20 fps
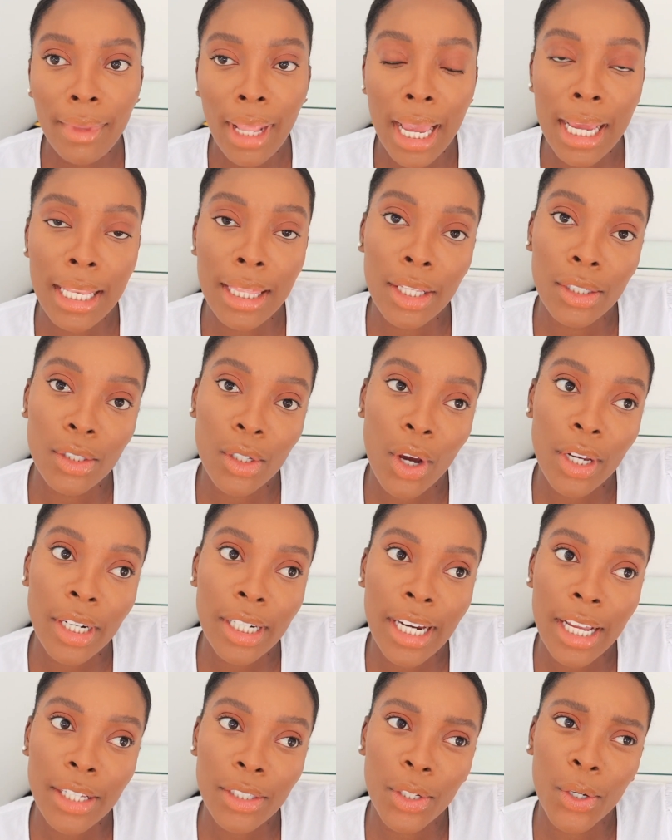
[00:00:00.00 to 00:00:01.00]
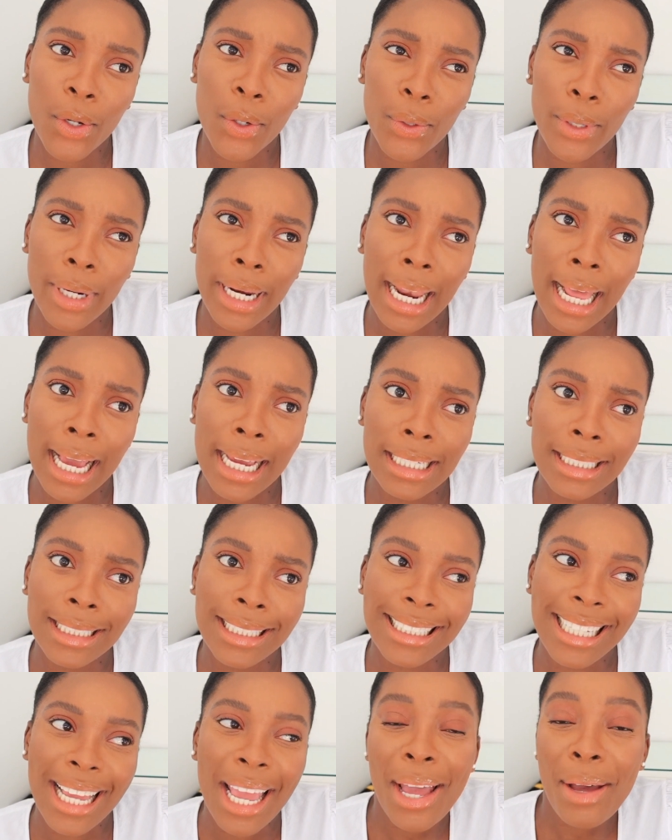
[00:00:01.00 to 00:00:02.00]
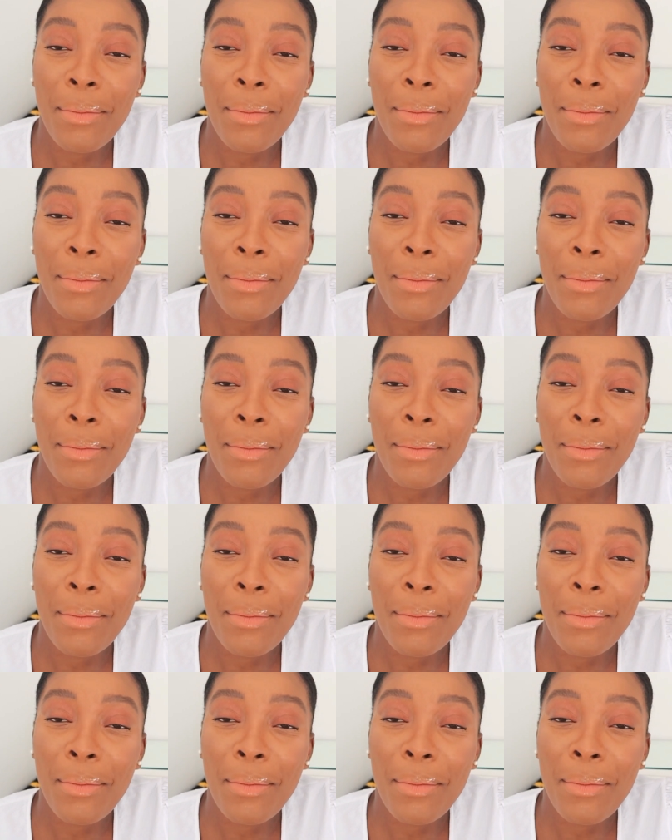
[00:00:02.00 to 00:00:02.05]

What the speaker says: And this content has to go to client